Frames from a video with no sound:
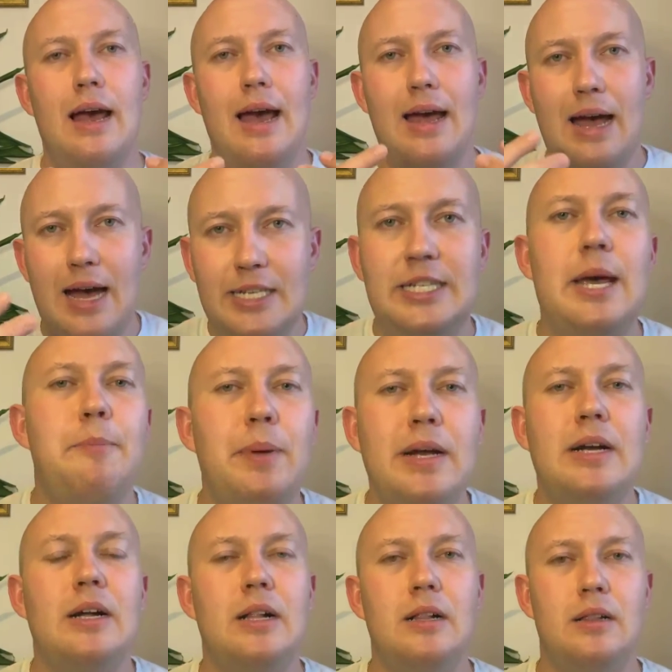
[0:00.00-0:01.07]
a
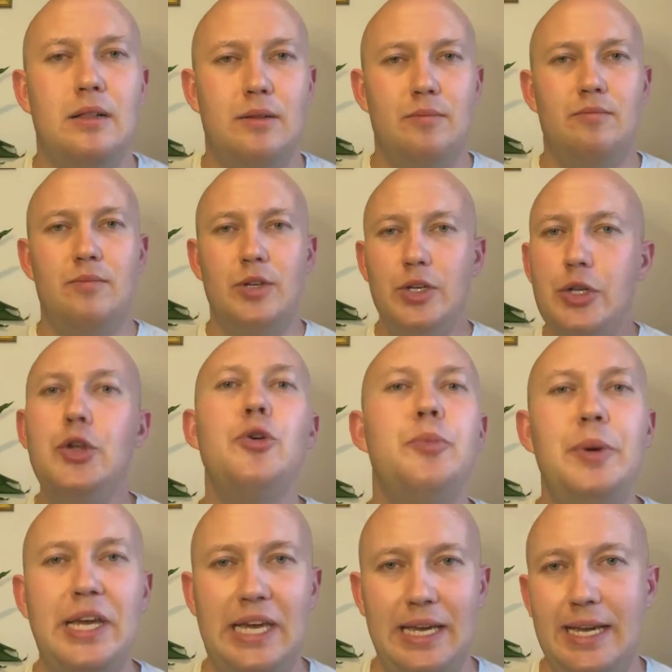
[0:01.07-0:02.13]
typical
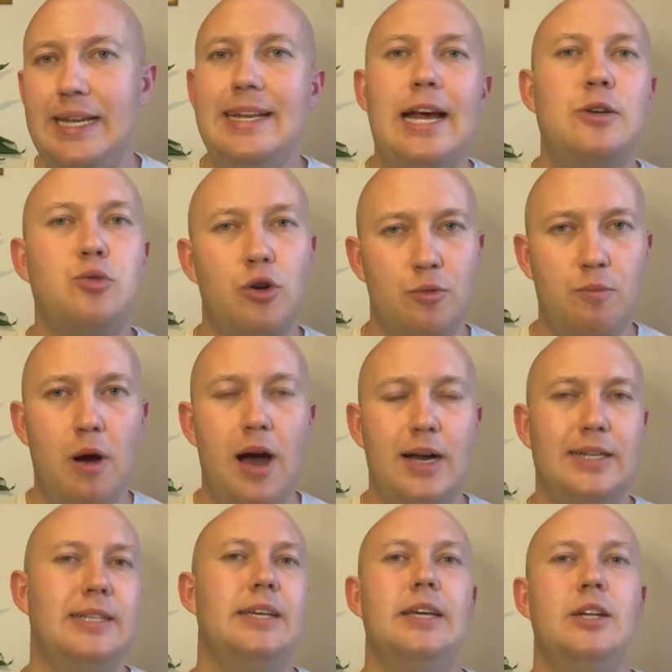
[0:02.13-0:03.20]
newbie in network
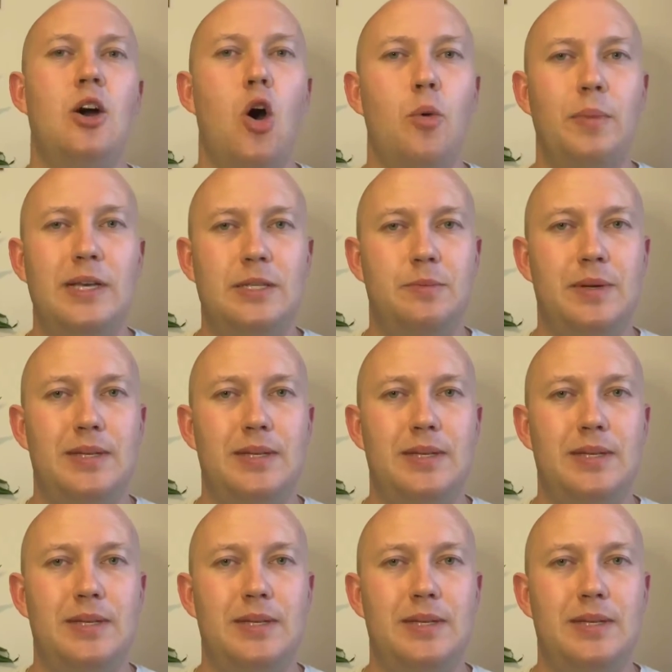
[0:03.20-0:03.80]
marketing and home-based